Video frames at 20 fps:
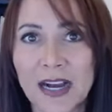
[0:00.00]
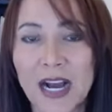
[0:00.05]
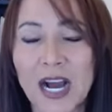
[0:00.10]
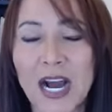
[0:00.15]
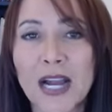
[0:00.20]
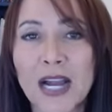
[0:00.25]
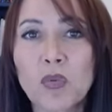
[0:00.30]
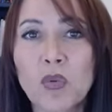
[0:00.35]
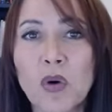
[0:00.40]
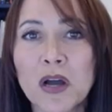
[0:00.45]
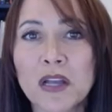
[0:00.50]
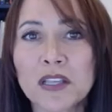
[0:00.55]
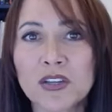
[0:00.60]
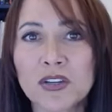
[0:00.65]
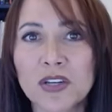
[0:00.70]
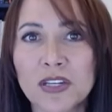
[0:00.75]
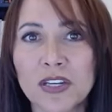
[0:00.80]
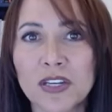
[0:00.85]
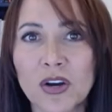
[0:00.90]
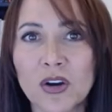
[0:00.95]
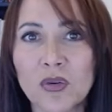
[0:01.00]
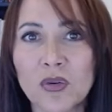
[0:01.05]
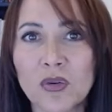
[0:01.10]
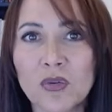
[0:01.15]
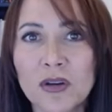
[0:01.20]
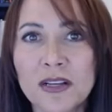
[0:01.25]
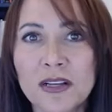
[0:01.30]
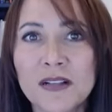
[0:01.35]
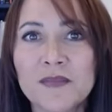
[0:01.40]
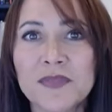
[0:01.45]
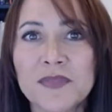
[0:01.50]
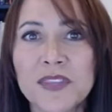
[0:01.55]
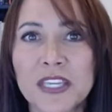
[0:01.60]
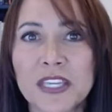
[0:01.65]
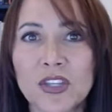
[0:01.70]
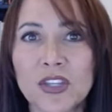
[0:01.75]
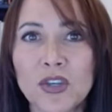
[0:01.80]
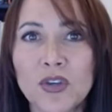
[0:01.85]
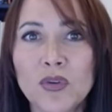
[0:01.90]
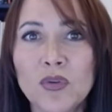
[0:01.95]
I want you to know that
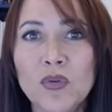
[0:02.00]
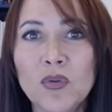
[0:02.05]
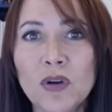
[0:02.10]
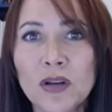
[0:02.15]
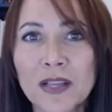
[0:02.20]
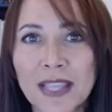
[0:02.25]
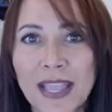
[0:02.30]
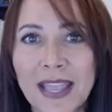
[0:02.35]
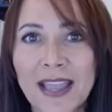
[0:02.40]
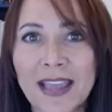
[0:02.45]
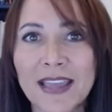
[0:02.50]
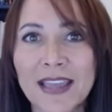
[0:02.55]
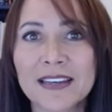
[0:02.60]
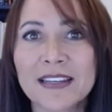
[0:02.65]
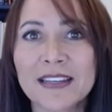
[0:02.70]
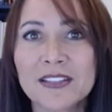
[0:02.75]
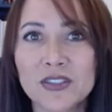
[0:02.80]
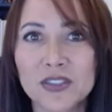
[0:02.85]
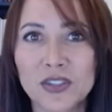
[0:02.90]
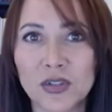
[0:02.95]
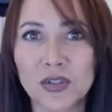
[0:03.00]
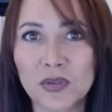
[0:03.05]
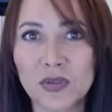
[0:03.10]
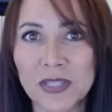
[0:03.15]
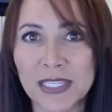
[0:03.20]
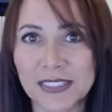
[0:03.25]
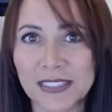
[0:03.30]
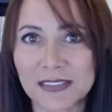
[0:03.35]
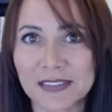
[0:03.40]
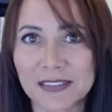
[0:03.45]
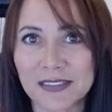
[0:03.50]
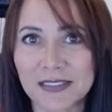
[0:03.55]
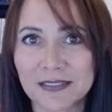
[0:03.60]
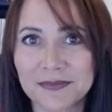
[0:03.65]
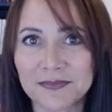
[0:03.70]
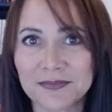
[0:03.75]
you can do this.